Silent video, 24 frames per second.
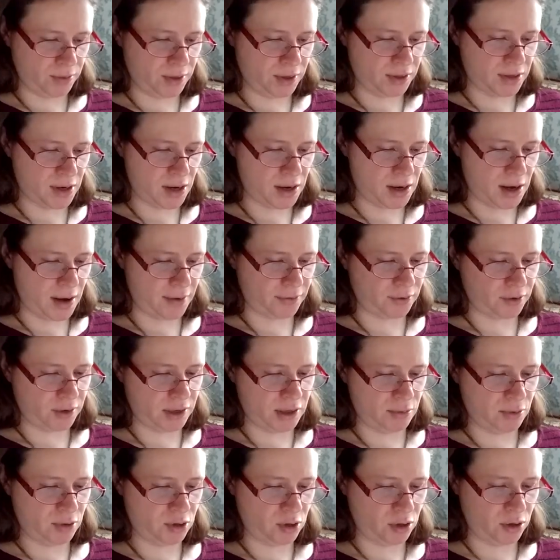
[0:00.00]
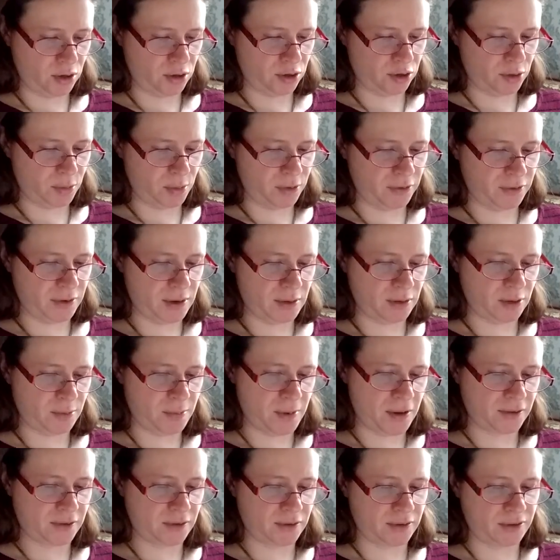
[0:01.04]
the day after he returned to prevent the
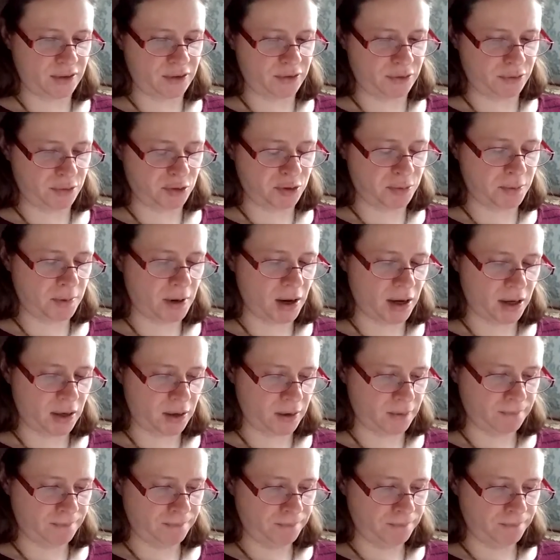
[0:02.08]
pestilence from spreading.